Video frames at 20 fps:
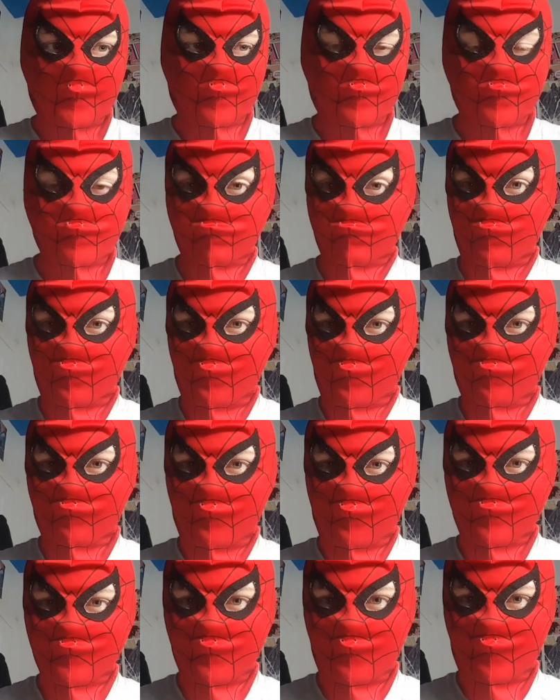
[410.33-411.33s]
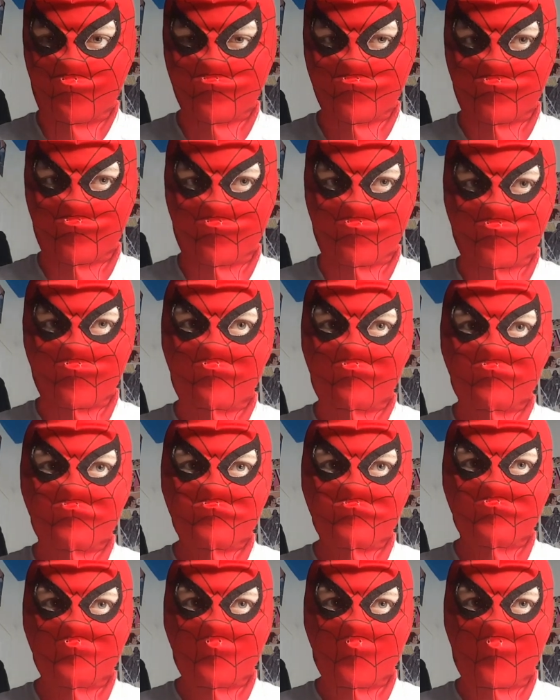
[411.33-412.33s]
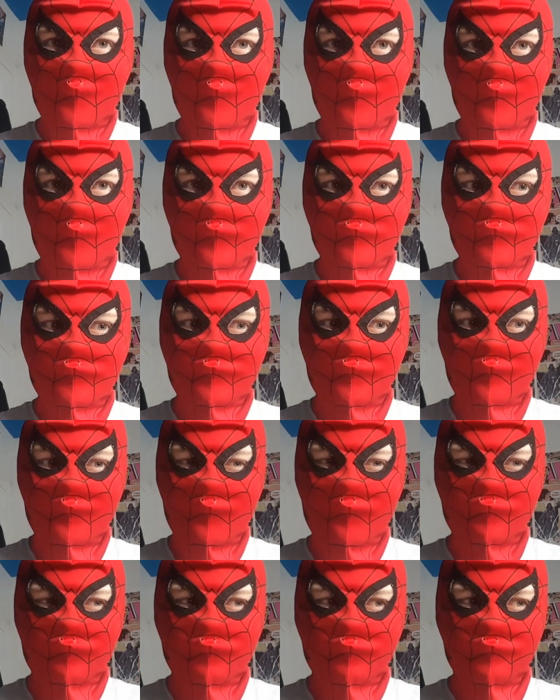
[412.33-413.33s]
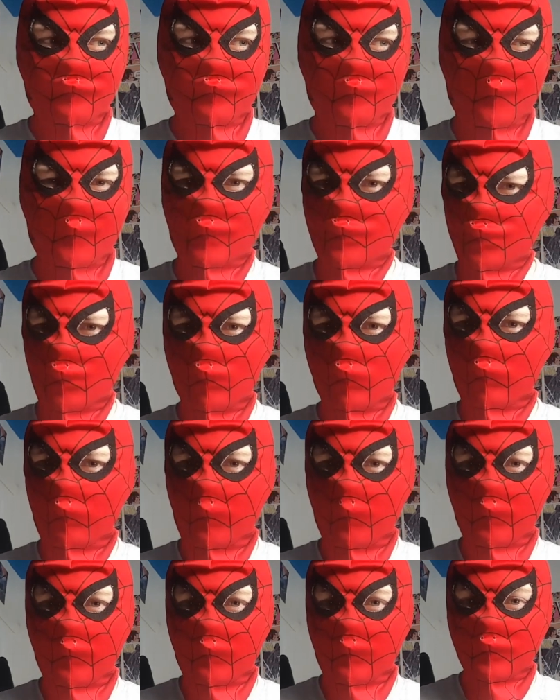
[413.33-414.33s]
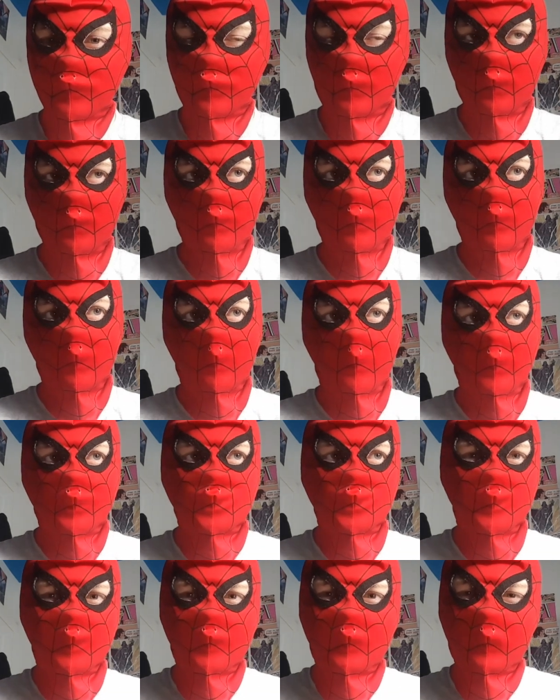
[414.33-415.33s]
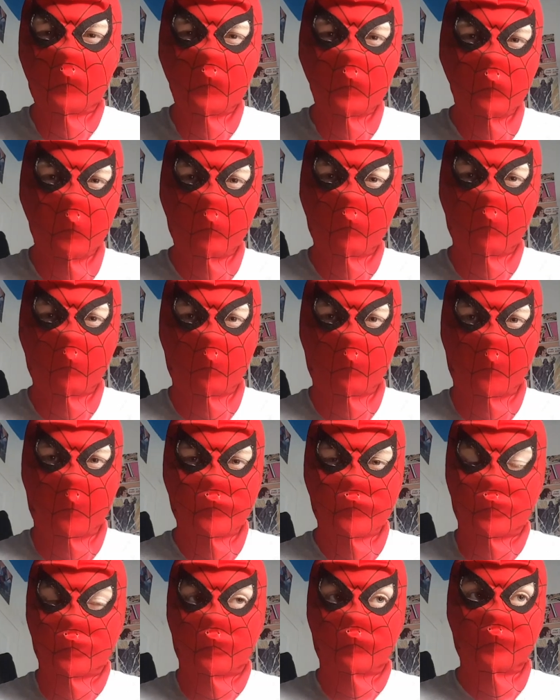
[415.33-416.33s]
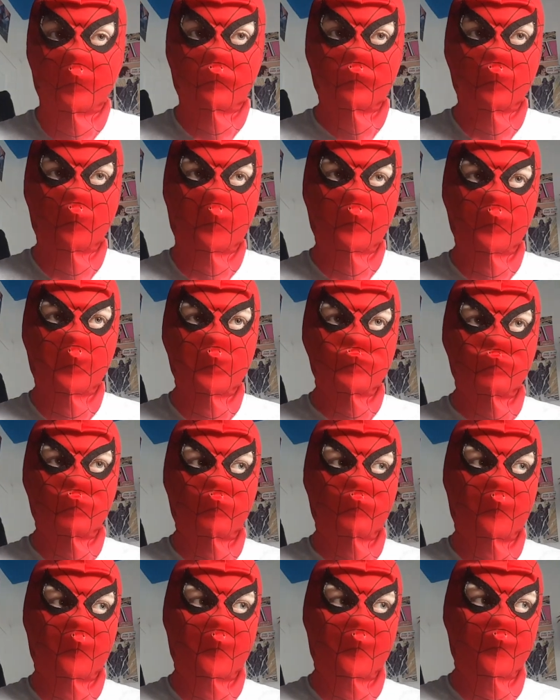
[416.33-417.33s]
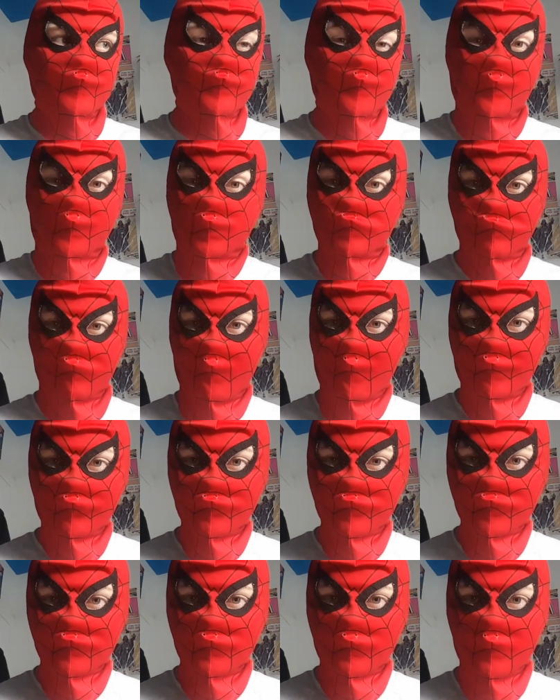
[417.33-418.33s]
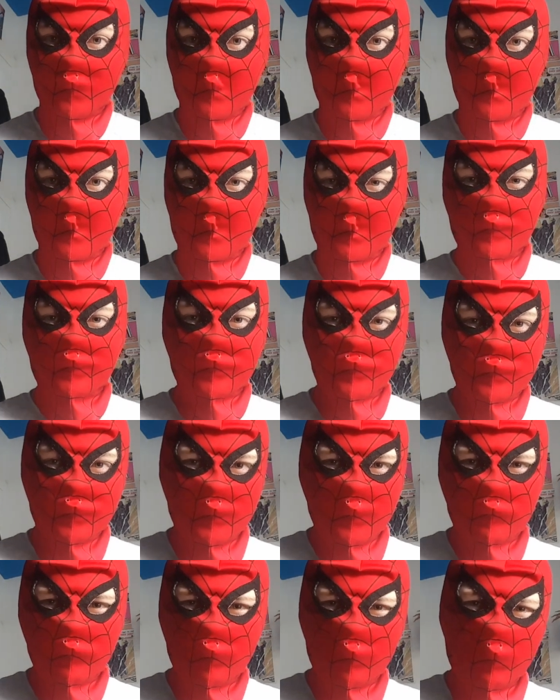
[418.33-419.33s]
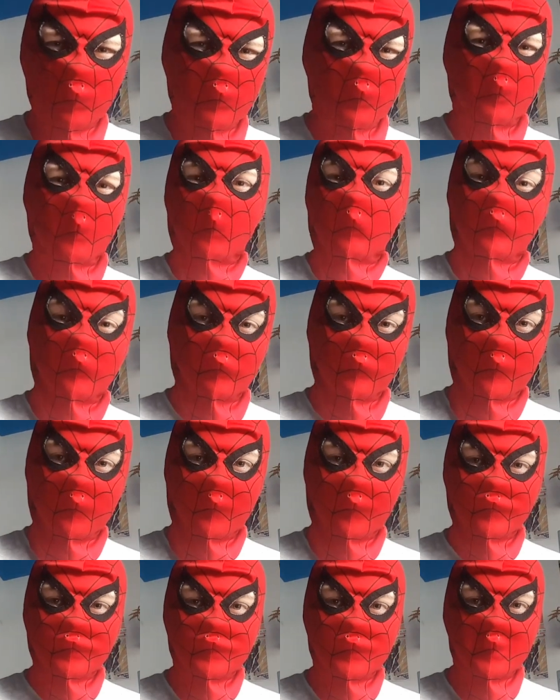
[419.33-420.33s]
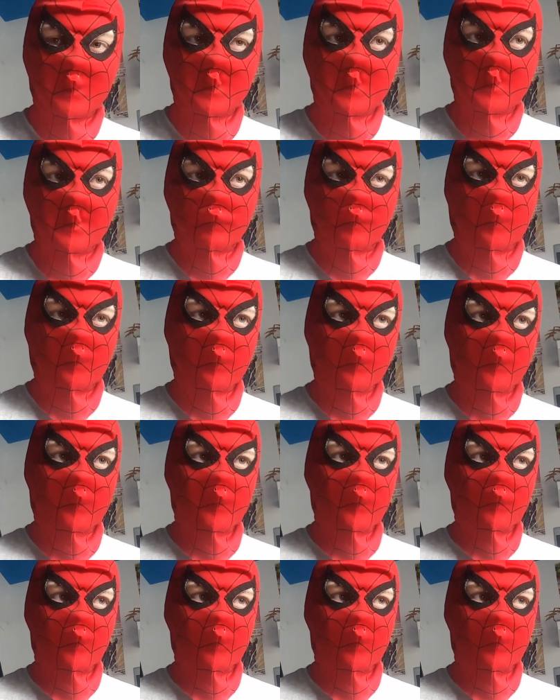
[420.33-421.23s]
And it's really fantastic. And then it's over, and it's like, oh, I just need a little bit more of that. So sometimes when this movie is at its best, it doesn't give you enough of that. But I like